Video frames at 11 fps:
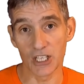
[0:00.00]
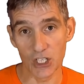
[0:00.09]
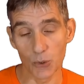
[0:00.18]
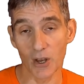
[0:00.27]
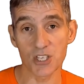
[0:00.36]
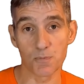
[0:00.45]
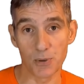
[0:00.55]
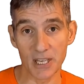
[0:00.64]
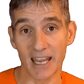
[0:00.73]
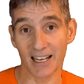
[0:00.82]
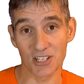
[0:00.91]

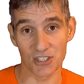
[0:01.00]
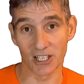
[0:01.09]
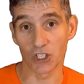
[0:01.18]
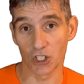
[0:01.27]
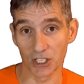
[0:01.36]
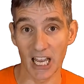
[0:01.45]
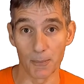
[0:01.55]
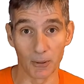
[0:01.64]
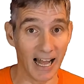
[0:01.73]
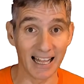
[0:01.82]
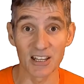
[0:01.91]
USB extension
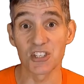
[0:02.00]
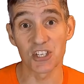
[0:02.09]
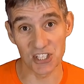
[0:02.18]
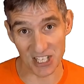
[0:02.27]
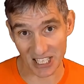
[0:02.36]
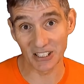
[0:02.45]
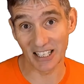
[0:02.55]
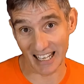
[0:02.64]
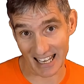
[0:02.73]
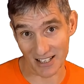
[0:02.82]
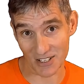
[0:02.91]
cable, and still
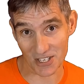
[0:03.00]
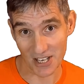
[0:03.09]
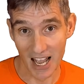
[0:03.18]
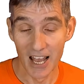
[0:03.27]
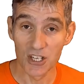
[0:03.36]
is,